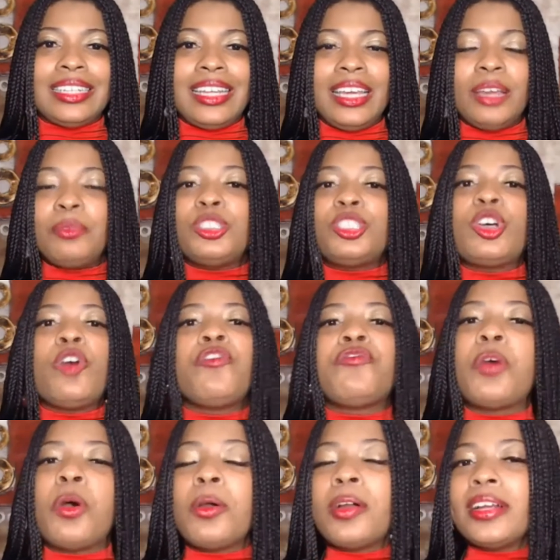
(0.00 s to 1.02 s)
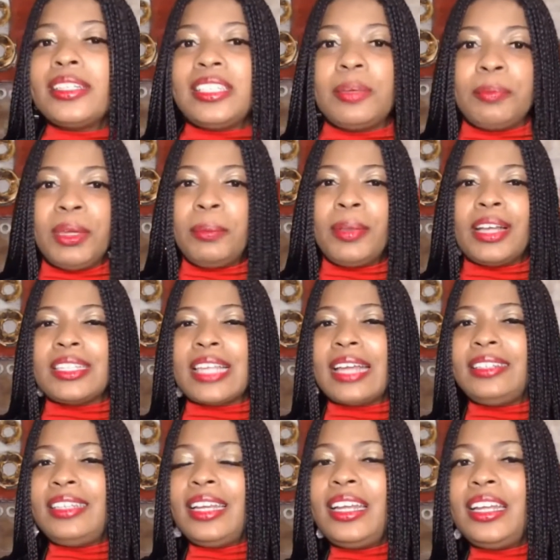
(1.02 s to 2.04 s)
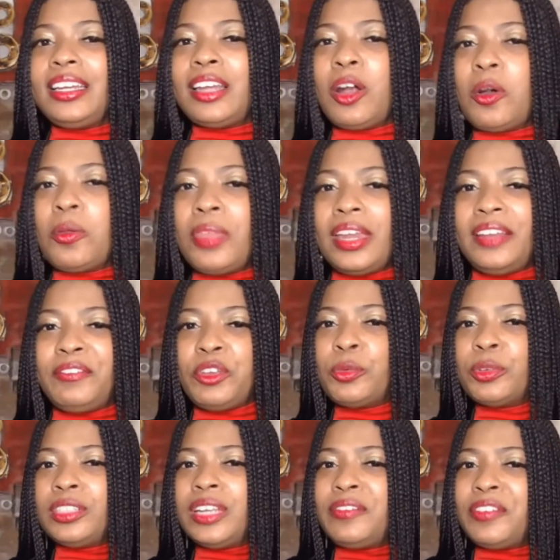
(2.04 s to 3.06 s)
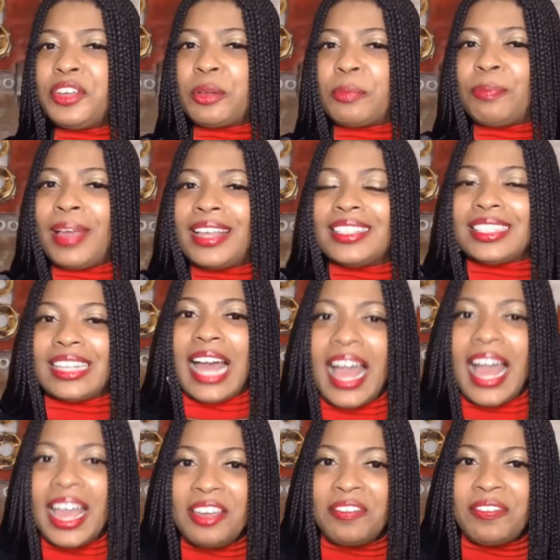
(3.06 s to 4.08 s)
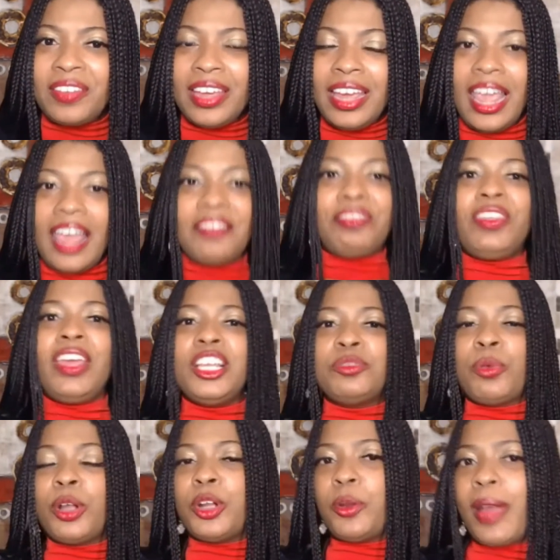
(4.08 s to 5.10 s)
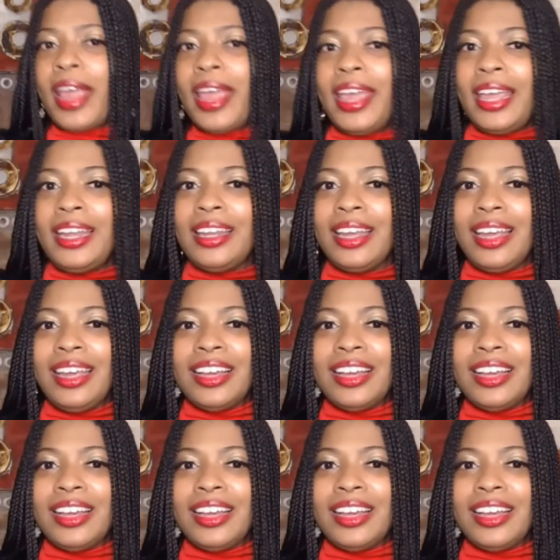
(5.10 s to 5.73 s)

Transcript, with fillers: it was so foreign to me because I didn't know that if you were living your best life and things were great,